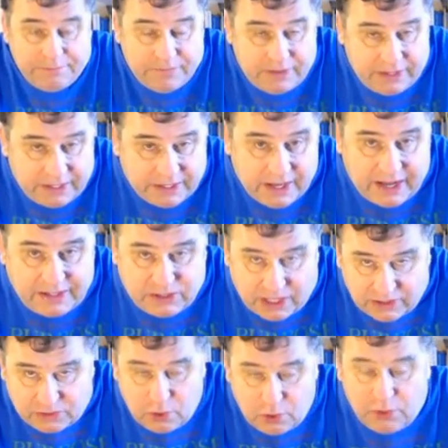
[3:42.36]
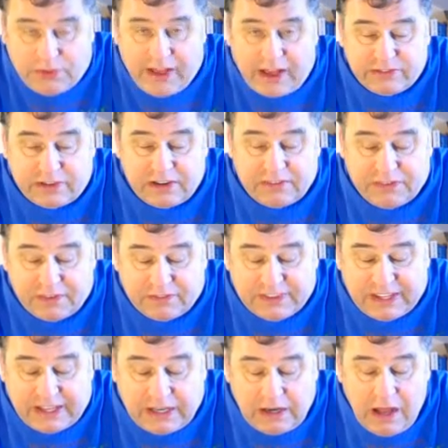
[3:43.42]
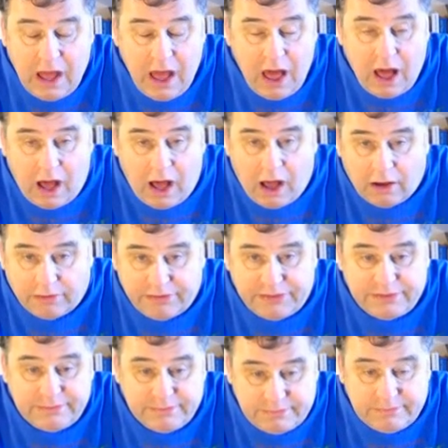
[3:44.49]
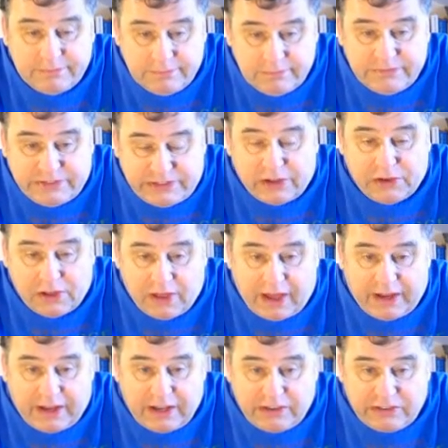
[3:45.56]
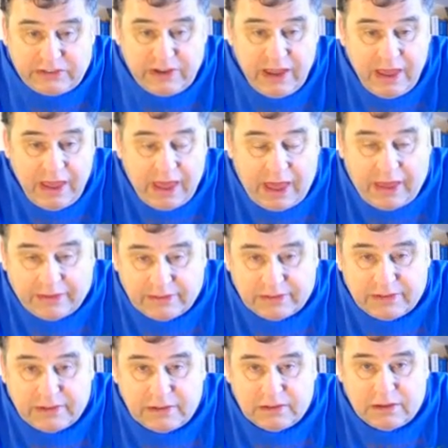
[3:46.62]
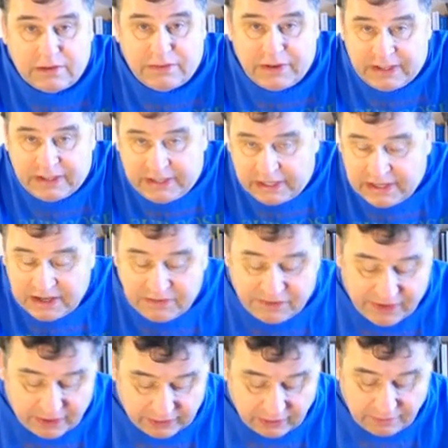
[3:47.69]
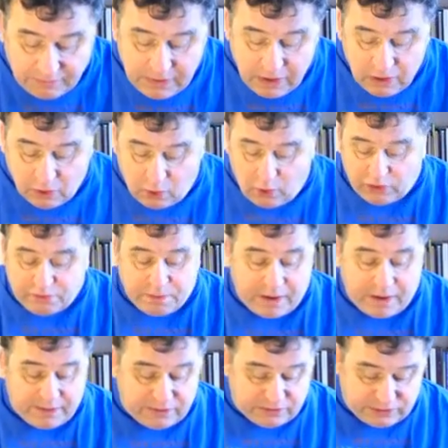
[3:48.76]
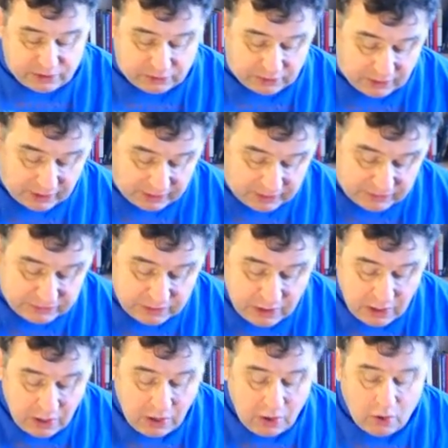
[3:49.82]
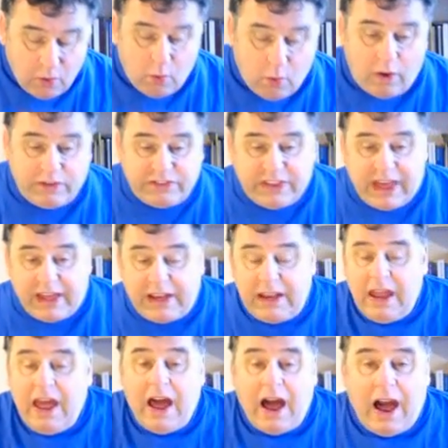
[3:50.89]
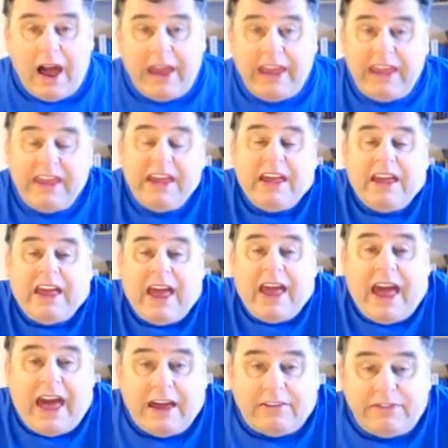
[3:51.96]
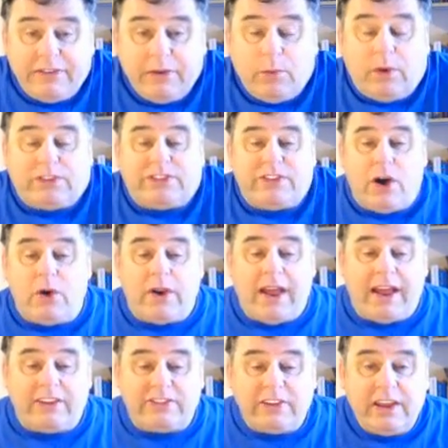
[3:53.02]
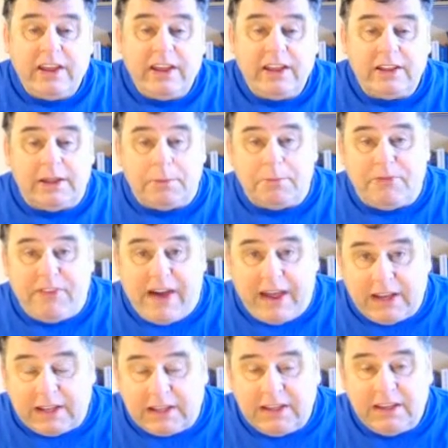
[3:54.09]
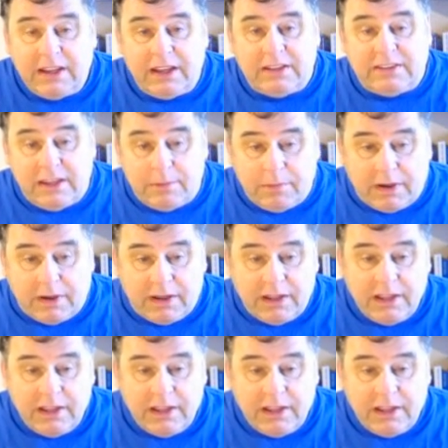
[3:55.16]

in 2015 of cellulitis and liver and kidney failure caused by the cellulitis was that I have what's known as lymphatic edema